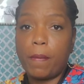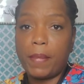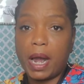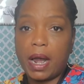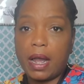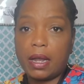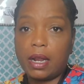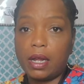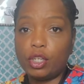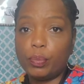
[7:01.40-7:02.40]
my
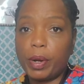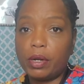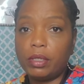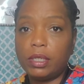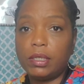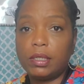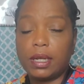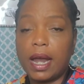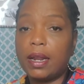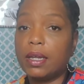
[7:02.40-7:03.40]
clutch purses to
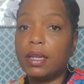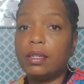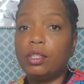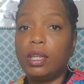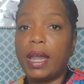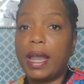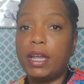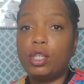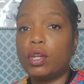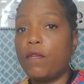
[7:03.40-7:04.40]
kind of get a
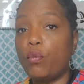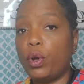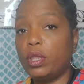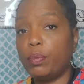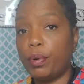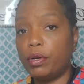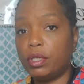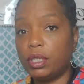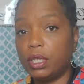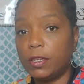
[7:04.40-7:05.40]
gauge of what the
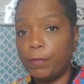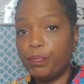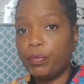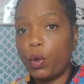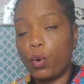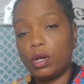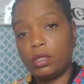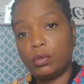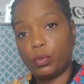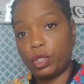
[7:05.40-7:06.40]
purses
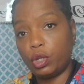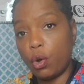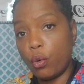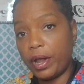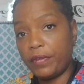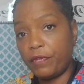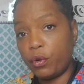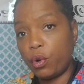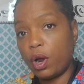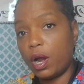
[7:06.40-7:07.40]
was going
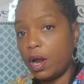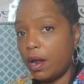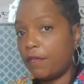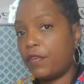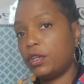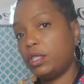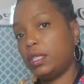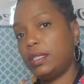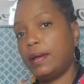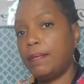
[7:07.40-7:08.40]
for
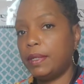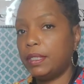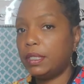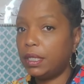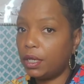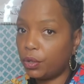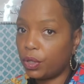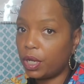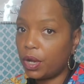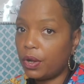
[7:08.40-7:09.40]
versus the
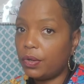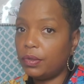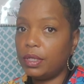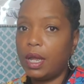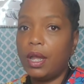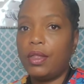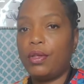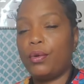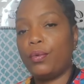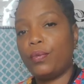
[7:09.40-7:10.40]
materials,
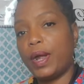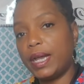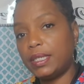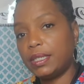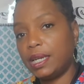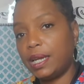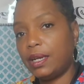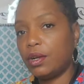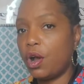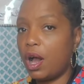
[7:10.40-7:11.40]
the
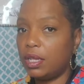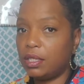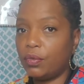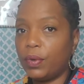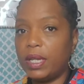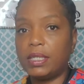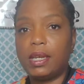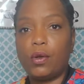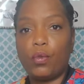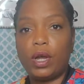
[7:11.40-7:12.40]
resin, cost of resin
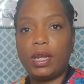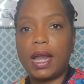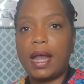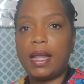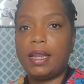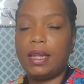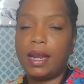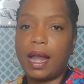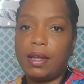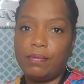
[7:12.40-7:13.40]
and whatnot, and then
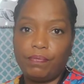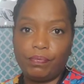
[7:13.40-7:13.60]
I,